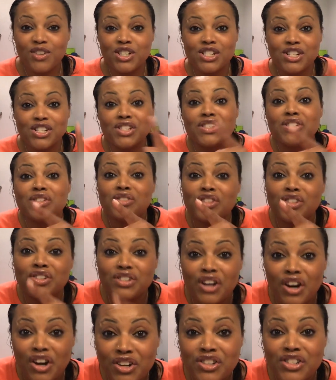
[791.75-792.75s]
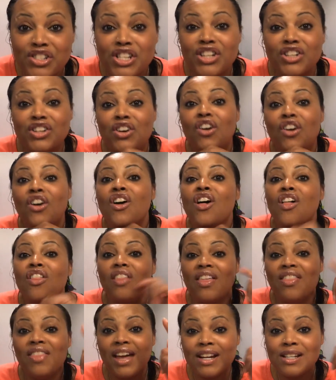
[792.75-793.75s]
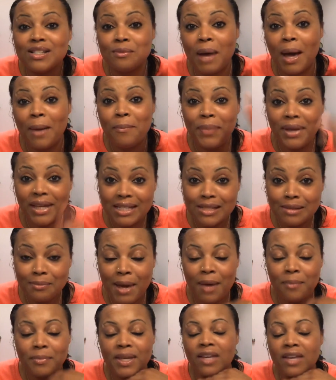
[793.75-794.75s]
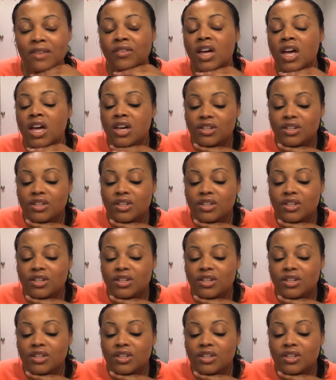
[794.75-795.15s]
or doesn't use their turn signal. Like, that is my biggest pet peeve.